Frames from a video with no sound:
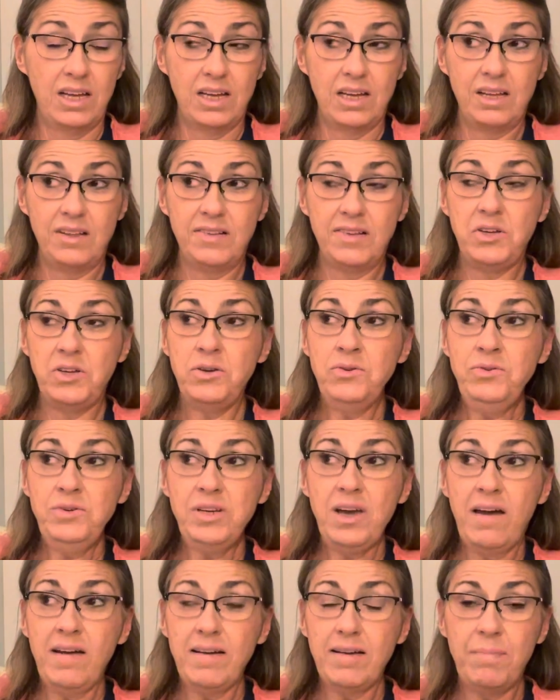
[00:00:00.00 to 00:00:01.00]
So you
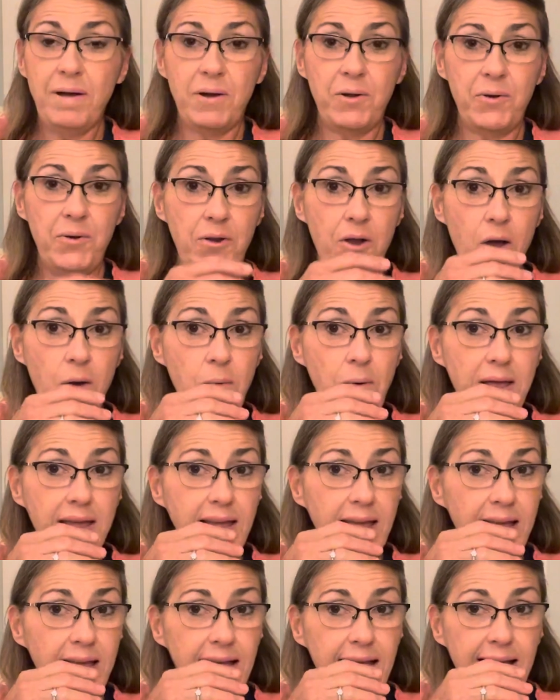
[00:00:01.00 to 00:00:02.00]
talk about
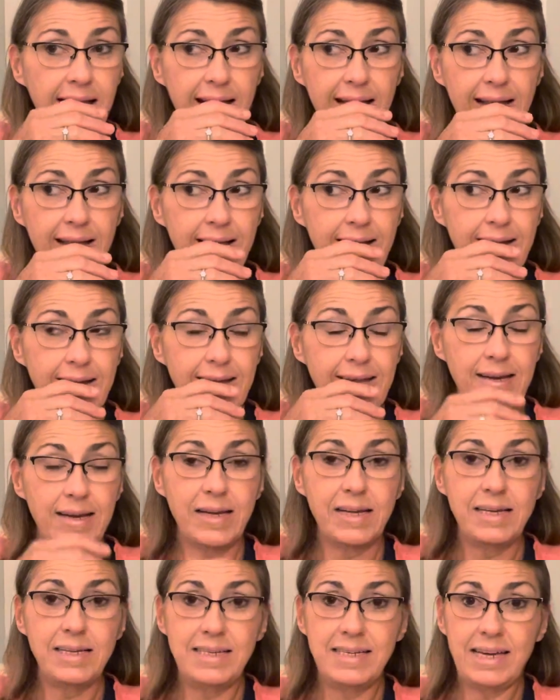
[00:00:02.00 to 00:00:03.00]
knowing you're
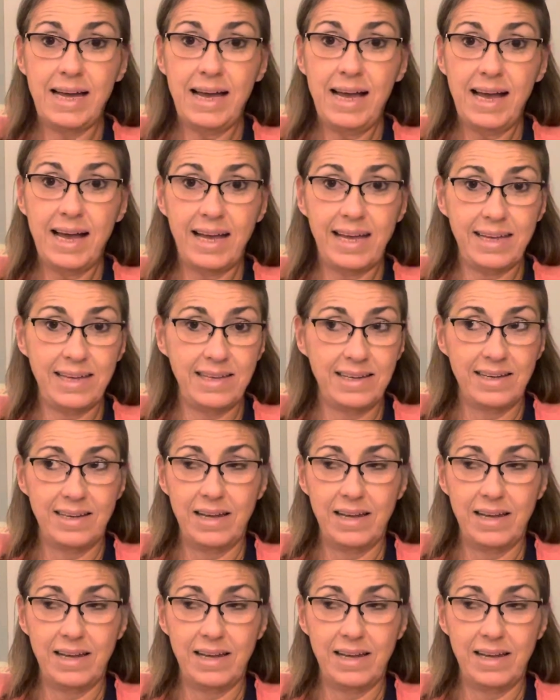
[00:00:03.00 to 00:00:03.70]
going to die.